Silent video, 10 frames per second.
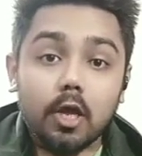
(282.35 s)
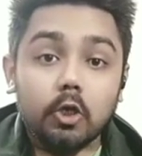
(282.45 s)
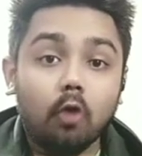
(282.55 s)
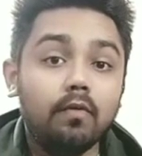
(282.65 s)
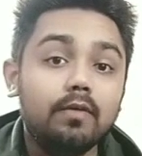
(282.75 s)

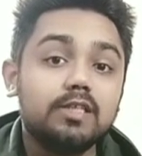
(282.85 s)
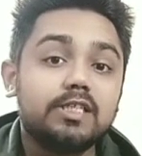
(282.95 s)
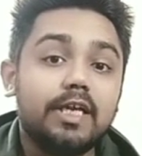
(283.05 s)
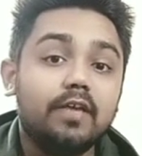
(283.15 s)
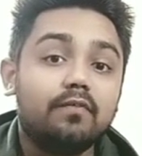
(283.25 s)
Now we will
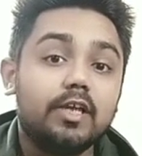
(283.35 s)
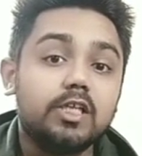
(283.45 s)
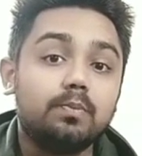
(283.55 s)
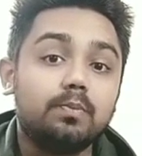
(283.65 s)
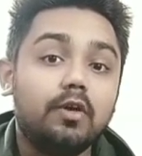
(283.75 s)
see
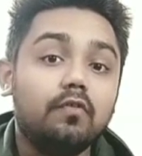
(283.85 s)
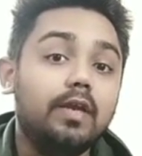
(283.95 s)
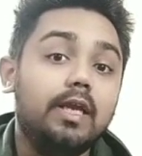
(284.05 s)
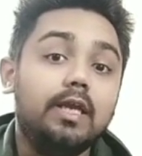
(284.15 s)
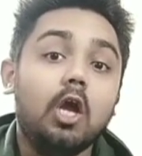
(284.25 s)
difference
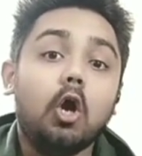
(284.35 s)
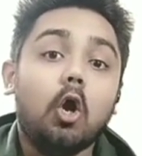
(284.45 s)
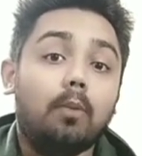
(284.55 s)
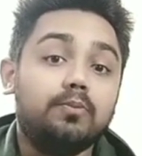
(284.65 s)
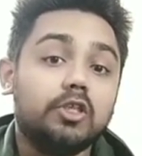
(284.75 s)
between
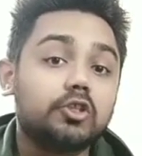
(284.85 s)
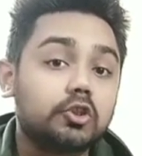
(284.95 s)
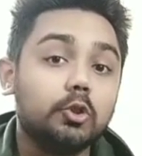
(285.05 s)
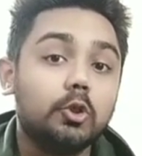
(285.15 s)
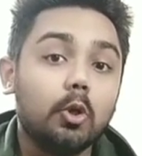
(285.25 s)
Object
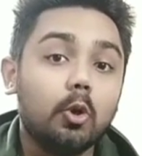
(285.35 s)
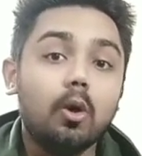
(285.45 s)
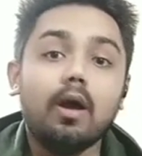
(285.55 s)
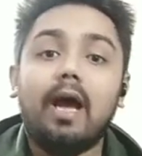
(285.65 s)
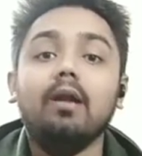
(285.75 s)
Studio
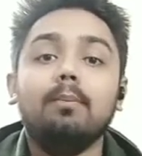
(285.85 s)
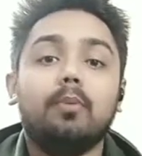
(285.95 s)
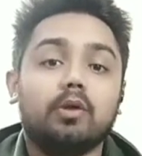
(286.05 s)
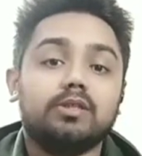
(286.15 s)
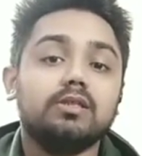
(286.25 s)
and
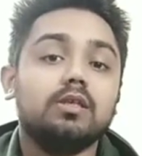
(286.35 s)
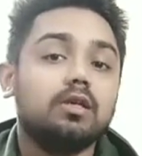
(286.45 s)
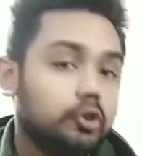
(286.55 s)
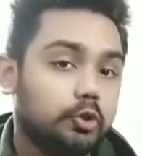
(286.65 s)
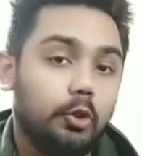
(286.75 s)
Process
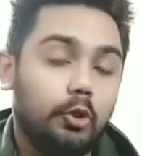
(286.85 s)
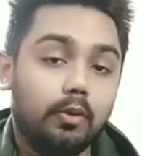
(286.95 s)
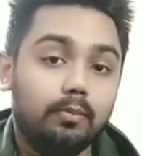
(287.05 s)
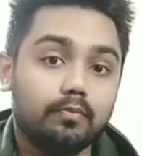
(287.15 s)
Studio.